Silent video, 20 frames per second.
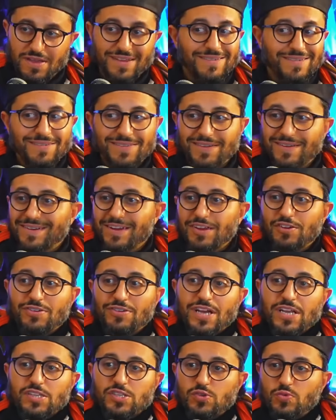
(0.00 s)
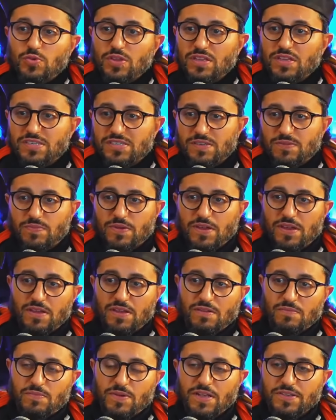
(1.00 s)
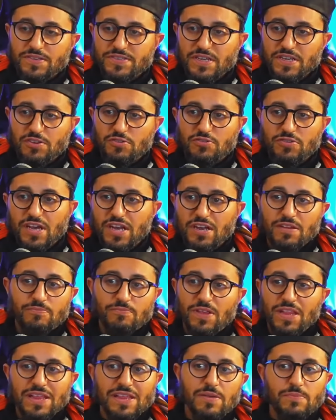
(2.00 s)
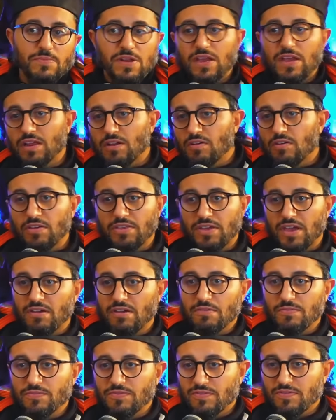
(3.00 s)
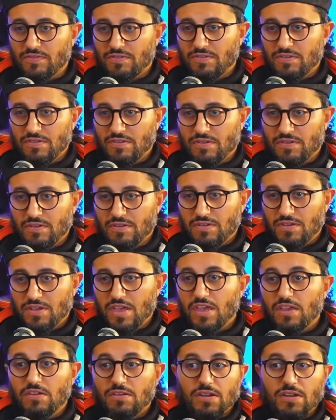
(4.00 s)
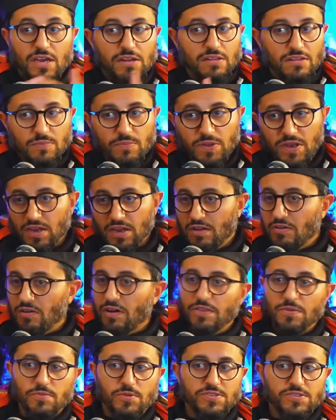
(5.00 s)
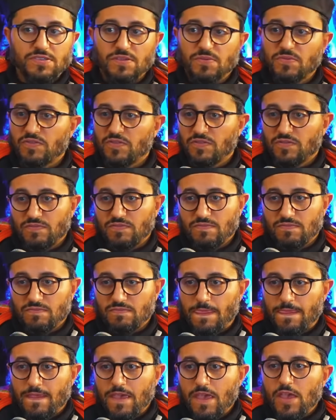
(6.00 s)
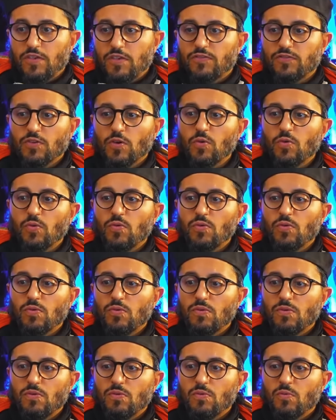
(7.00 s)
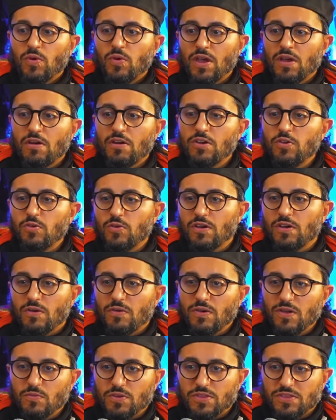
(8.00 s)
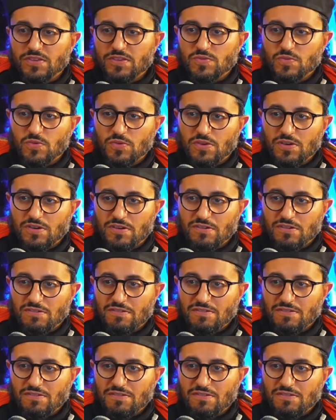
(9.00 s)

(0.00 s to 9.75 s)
But you're not doing this in, in Palestine. You're not eliminating all the Arabs. You're not eliminating all the Muslims. So where are you going with this war?